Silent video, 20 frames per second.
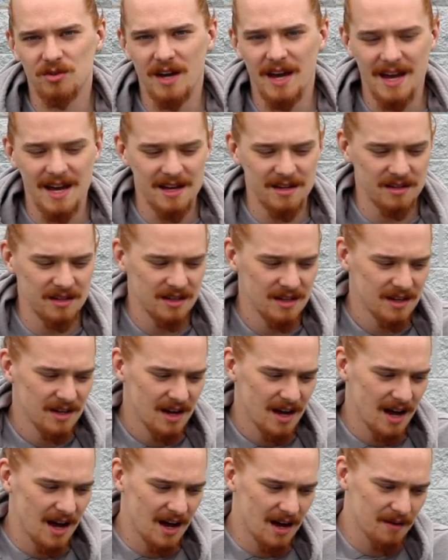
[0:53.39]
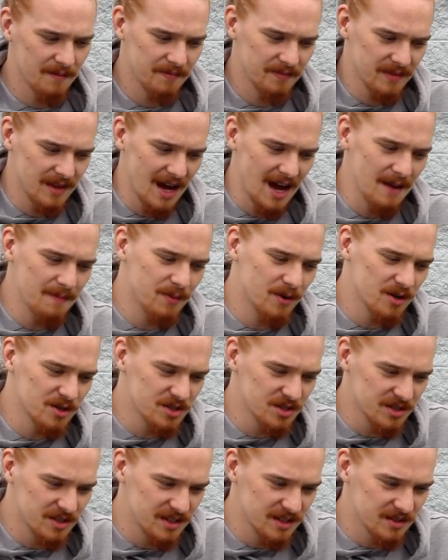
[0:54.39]
And I
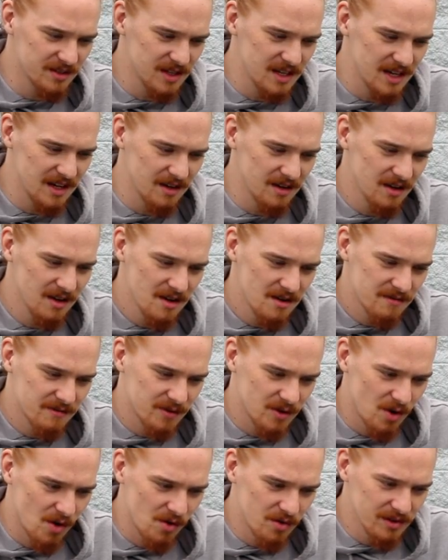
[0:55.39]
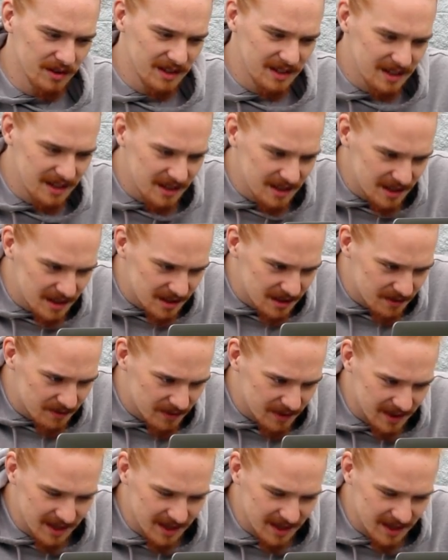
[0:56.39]
purchased this thing for only